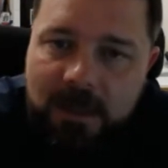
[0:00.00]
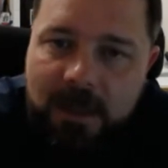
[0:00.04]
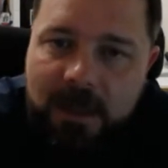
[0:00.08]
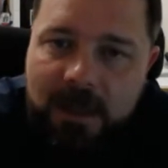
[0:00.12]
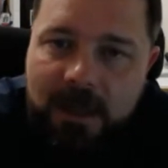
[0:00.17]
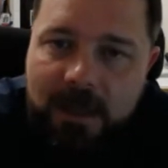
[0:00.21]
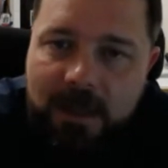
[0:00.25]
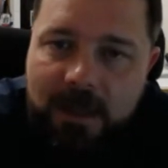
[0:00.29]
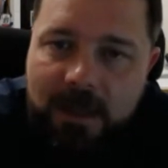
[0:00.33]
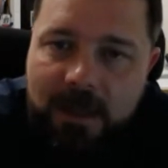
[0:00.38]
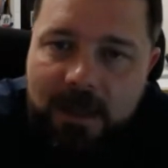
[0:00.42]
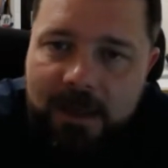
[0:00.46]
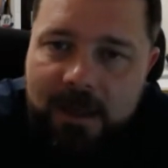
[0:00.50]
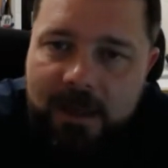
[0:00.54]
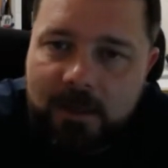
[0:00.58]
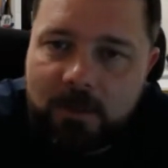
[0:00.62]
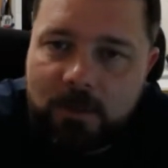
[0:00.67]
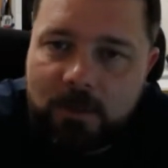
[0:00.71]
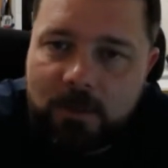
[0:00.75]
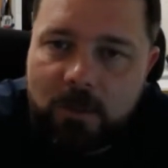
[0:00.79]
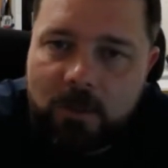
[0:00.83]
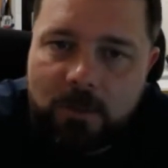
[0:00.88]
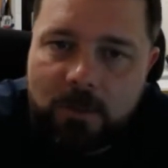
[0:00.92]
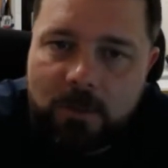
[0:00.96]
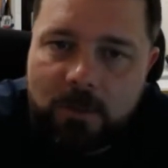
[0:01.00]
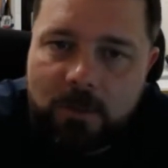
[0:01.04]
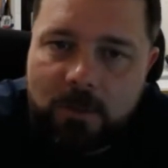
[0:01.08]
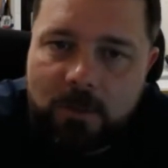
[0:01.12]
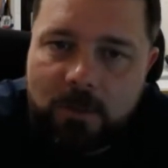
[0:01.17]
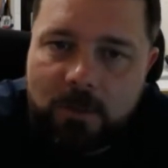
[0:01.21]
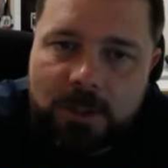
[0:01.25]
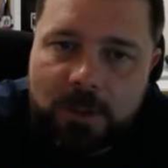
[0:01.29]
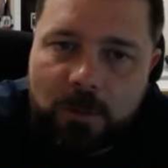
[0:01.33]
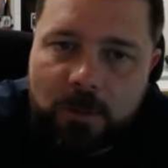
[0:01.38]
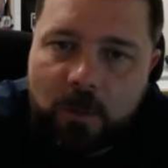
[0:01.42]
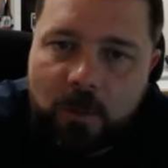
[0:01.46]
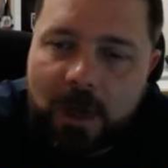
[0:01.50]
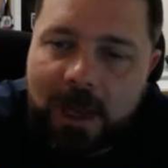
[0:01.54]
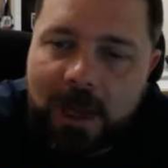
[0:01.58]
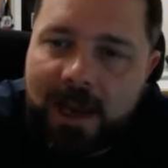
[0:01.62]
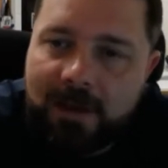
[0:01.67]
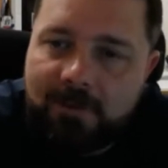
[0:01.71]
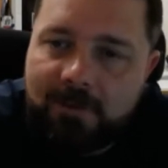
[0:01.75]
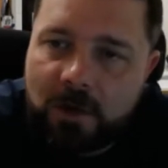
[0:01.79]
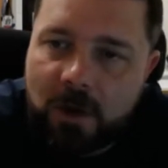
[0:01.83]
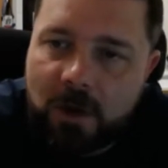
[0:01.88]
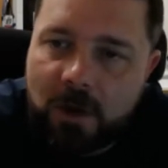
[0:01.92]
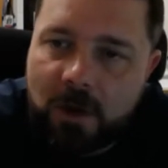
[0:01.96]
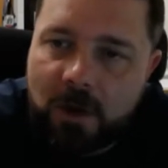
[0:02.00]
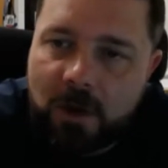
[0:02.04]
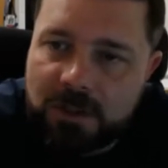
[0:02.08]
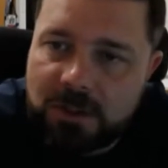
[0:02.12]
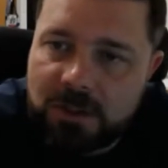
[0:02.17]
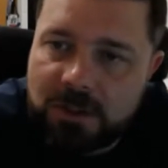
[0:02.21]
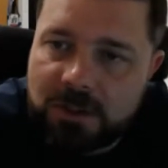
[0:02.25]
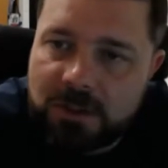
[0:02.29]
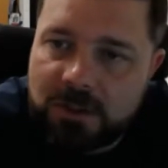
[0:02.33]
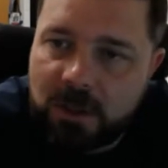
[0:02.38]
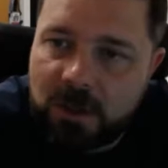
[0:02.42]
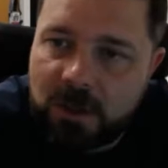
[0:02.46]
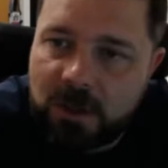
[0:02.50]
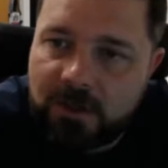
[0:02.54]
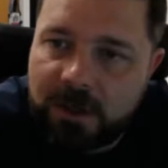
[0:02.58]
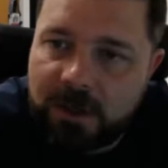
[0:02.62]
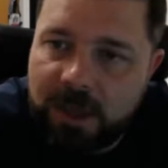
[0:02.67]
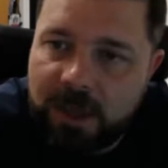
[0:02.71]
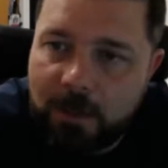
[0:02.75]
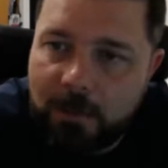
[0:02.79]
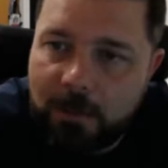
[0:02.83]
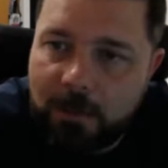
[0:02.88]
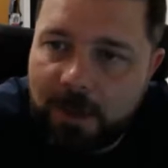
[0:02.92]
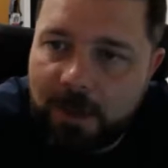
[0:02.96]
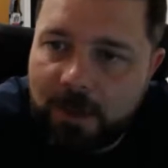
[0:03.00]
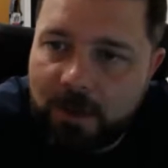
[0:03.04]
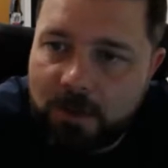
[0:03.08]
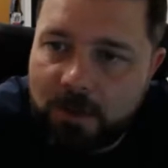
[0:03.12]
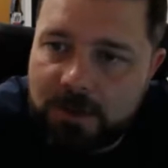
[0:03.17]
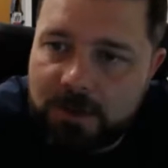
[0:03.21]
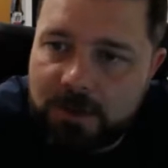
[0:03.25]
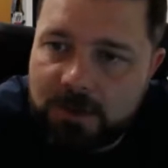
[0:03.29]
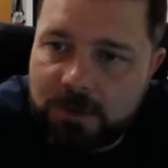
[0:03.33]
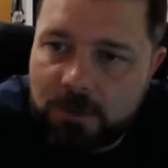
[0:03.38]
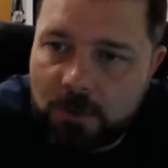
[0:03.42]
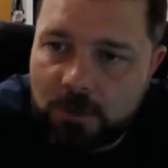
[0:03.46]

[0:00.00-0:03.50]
And then usually we'll have coaches serving at middles